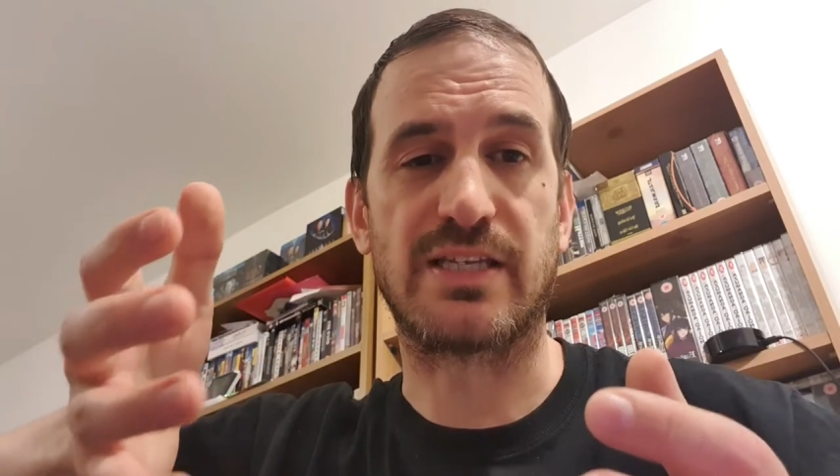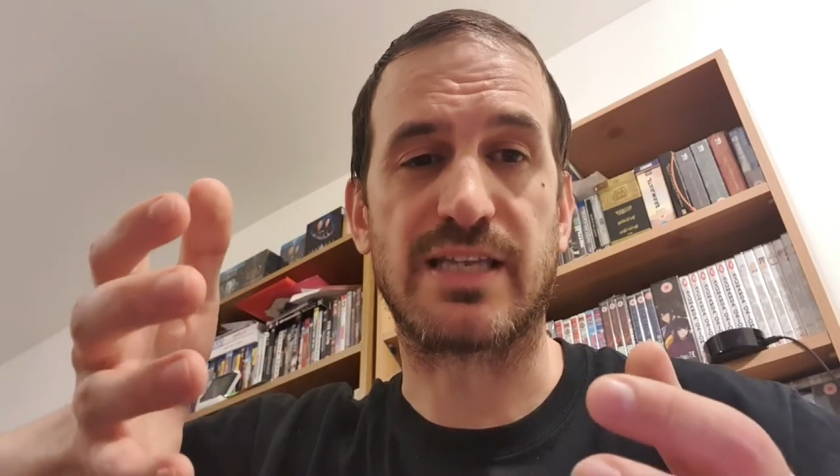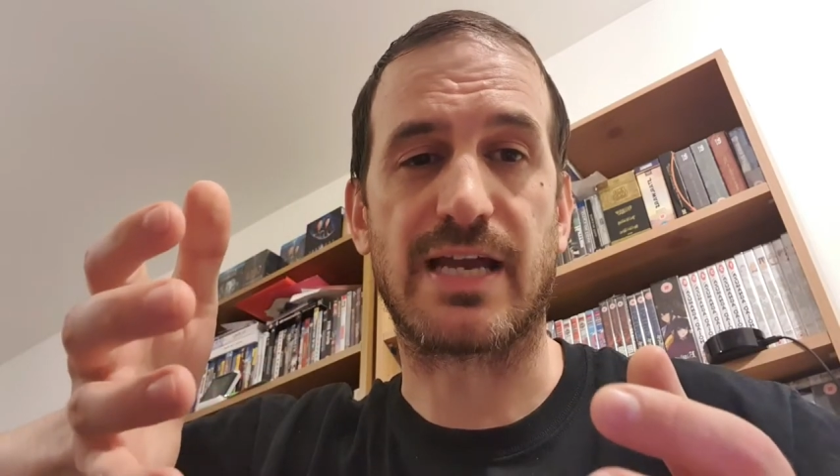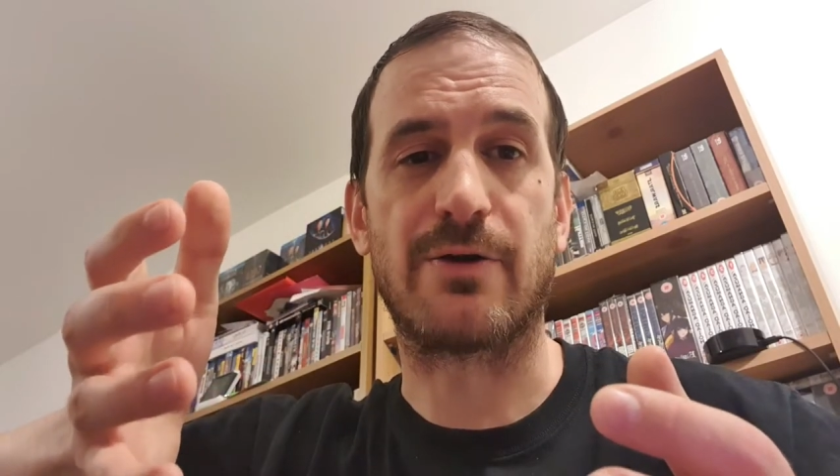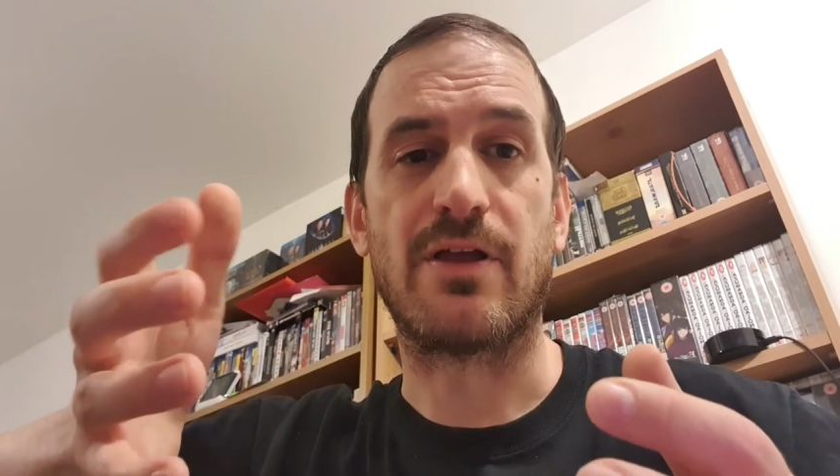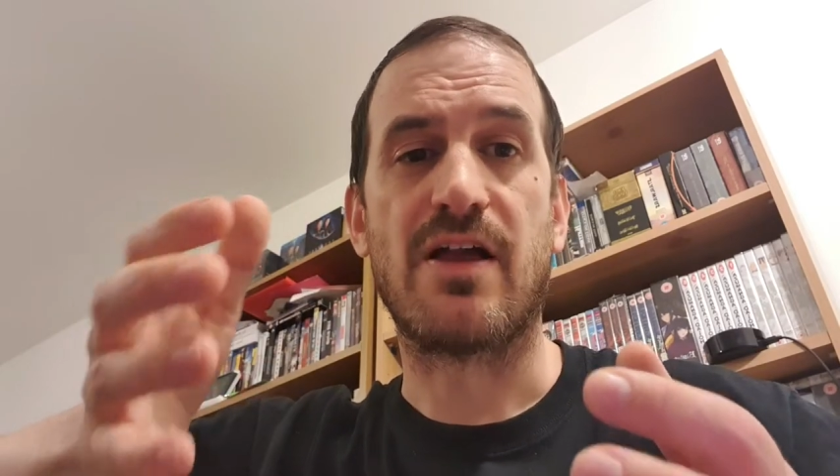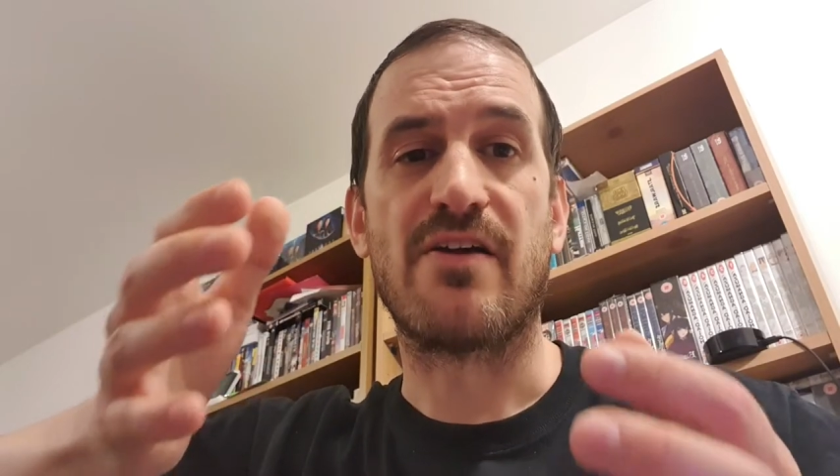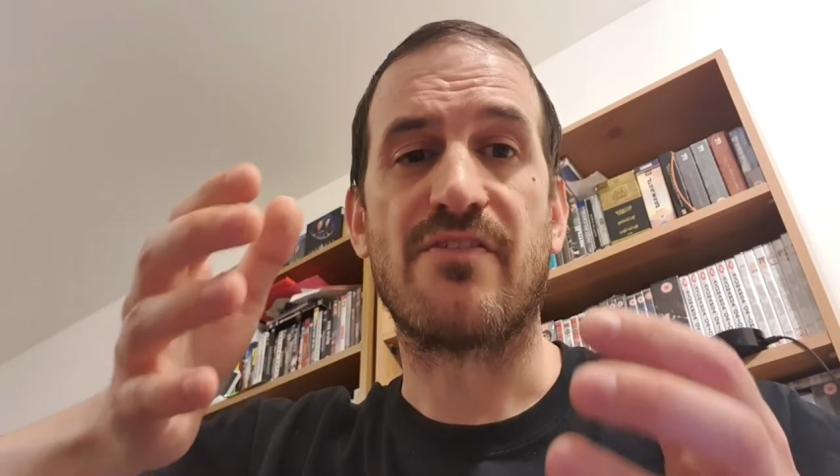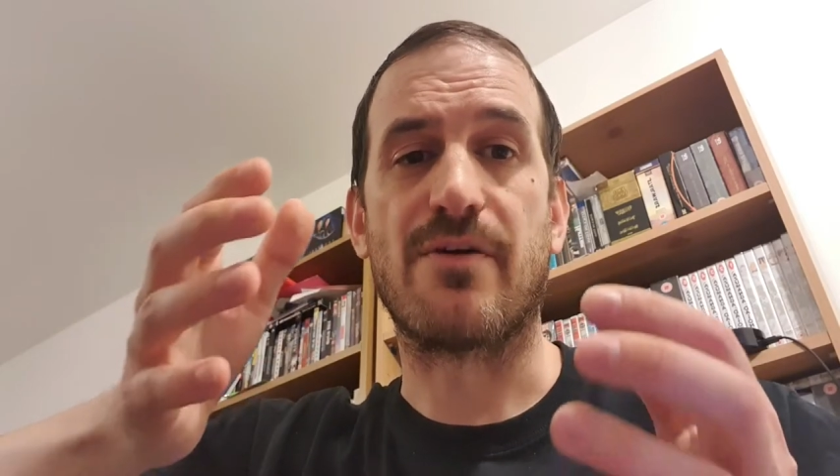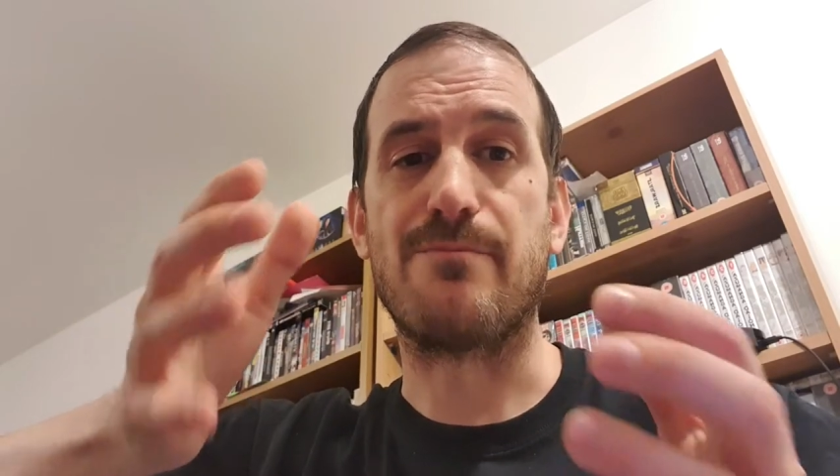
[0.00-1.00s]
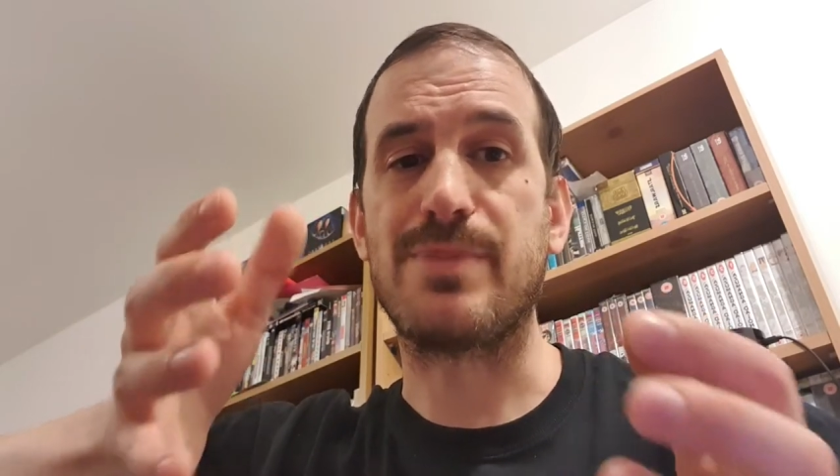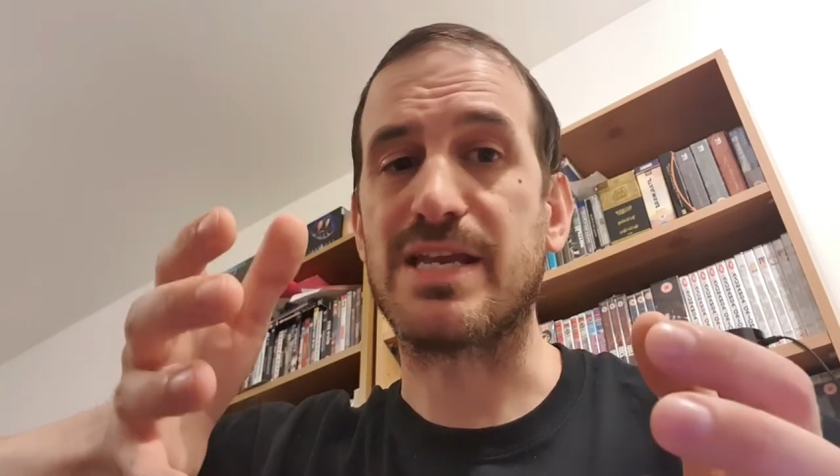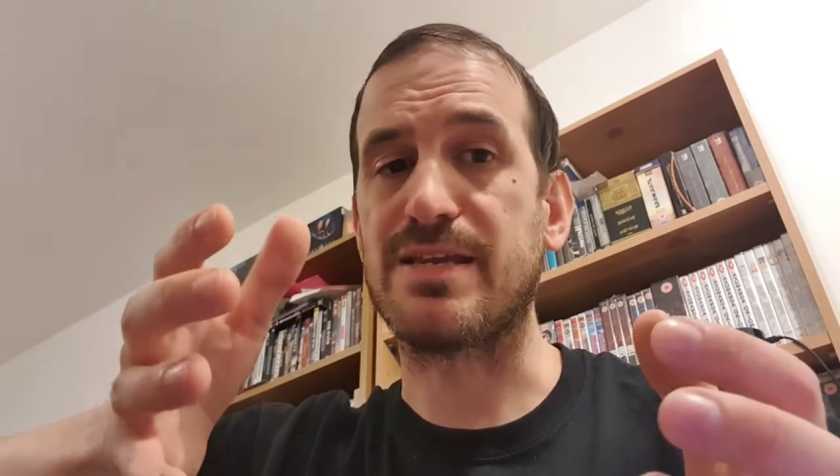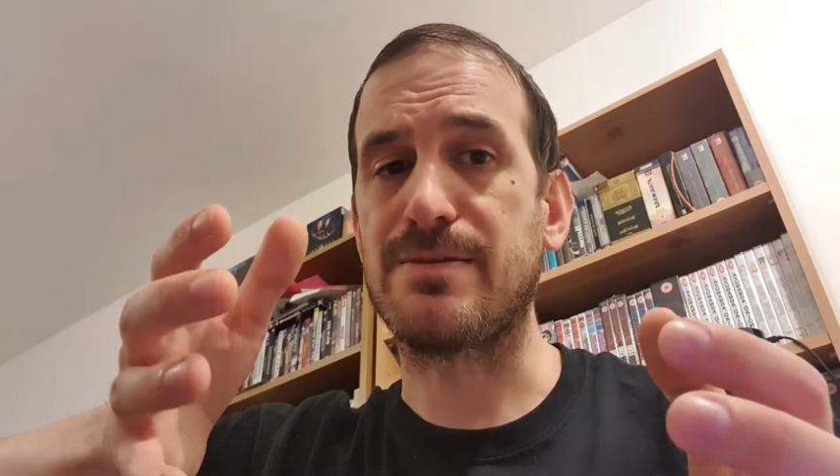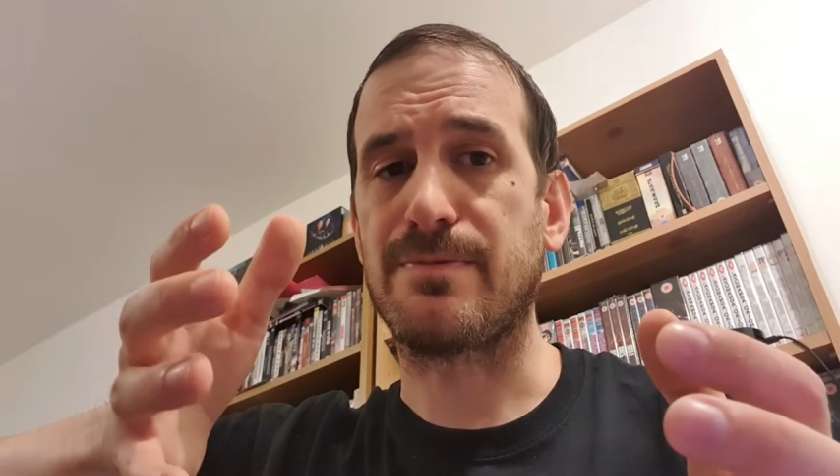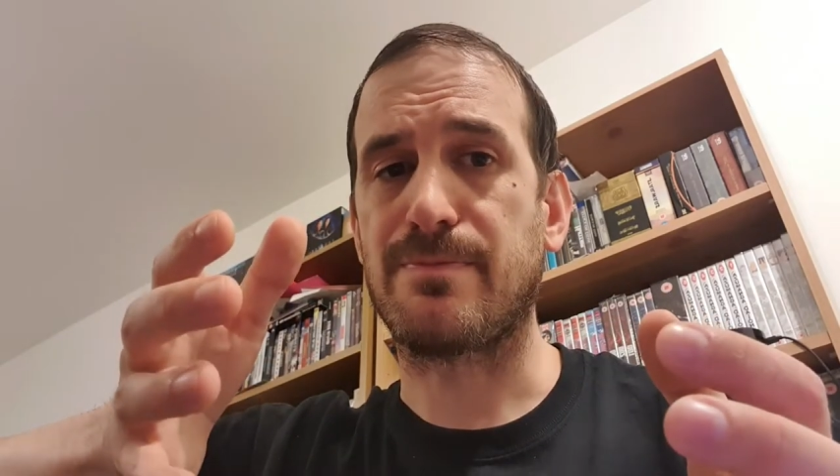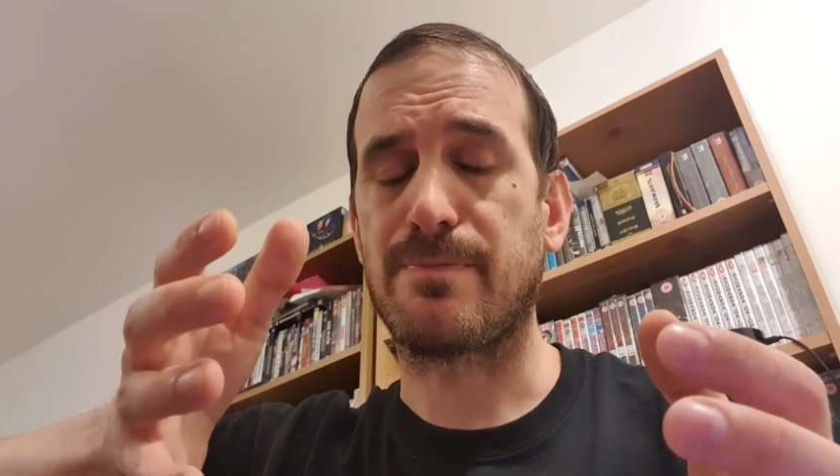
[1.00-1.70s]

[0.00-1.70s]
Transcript: Now, for me,